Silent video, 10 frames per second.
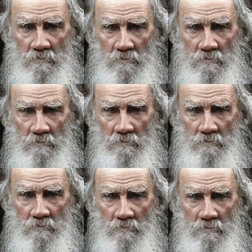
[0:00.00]

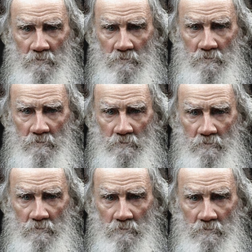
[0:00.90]

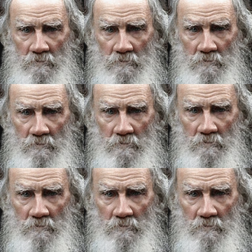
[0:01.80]

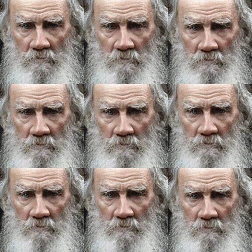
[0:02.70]

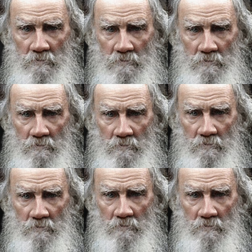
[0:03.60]

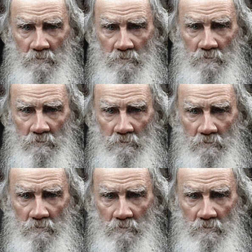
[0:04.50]
[no speech]